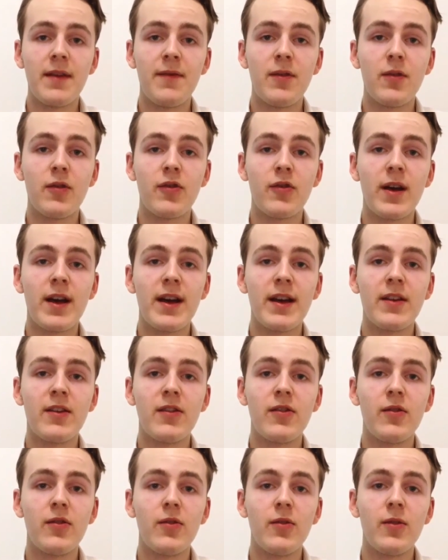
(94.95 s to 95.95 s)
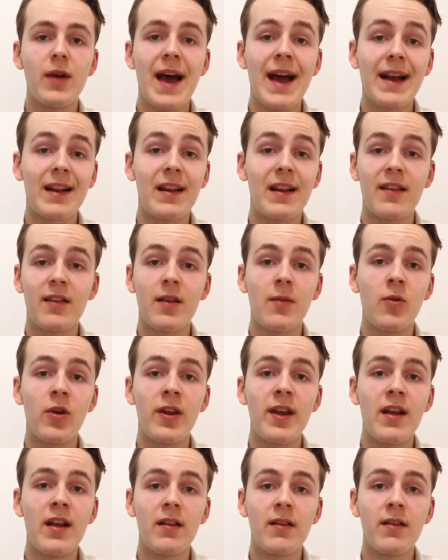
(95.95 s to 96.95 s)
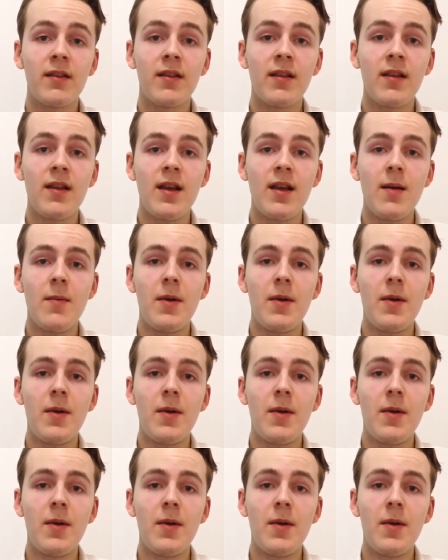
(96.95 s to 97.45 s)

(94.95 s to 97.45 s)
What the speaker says: if you try to act like someone else,